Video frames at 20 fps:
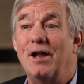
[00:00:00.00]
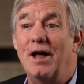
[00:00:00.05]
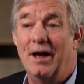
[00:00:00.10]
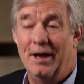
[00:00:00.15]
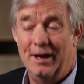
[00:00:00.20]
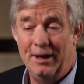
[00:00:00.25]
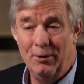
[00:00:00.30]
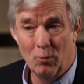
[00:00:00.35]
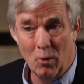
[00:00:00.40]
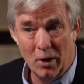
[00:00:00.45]

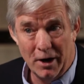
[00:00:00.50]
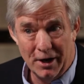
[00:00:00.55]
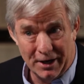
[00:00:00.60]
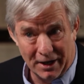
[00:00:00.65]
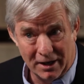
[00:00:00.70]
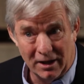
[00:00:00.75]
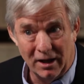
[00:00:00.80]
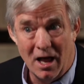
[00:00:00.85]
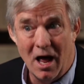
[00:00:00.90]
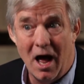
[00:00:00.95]
he wanted to
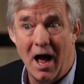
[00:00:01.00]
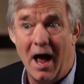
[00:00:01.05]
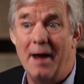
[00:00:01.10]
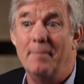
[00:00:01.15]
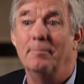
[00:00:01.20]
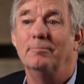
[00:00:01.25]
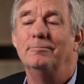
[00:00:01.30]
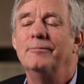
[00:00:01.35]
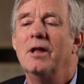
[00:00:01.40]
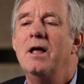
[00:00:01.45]

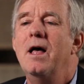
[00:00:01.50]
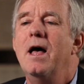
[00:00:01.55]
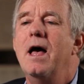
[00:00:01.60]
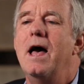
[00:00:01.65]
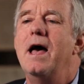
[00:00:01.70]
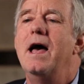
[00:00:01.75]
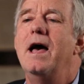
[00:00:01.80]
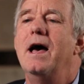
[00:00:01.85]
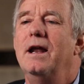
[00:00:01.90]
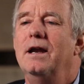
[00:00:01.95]
climb,
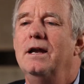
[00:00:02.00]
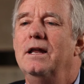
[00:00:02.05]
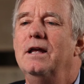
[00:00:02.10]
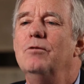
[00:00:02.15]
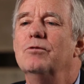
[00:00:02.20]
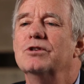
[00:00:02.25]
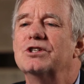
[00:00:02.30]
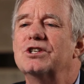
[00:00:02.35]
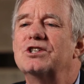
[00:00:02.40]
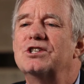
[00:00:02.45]
and he
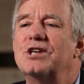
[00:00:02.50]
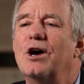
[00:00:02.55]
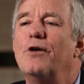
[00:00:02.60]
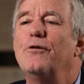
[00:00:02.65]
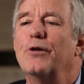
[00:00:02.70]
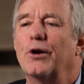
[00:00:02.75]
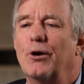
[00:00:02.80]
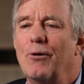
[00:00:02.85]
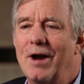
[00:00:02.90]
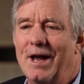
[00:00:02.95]
was a self
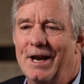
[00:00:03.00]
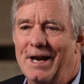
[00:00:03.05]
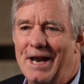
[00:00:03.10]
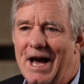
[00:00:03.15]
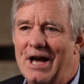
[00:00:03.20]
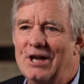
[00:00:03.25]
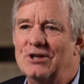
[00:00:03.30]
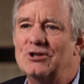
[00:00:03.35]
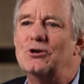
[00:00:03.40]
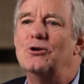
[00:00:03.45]

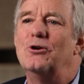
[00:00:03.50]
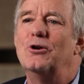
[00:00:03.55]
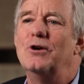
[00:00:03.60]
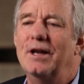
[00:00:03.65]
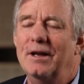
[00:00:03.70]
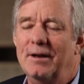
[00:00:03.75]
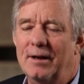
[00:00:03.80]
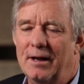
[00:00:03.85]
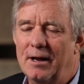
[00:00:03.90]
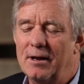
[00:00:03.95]
aggrandizer,
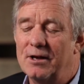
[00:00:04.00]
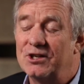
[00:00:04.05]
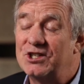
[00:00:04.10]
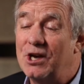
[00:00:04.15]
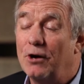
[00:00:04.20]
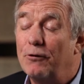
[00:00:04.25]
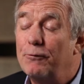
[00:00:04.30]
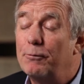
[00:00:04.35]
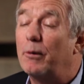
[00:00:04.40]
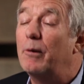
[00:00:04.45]
he, he a
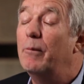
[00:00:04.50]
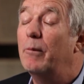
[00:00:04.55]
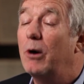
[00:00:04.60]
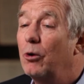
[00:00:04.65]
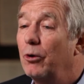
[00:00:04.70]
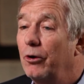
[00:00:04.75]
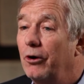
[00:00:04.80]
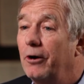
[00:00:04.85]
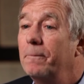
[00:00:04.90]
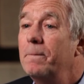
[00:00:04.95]
self
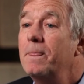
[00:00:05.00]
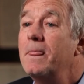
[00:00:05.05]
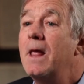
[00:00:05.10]
promoter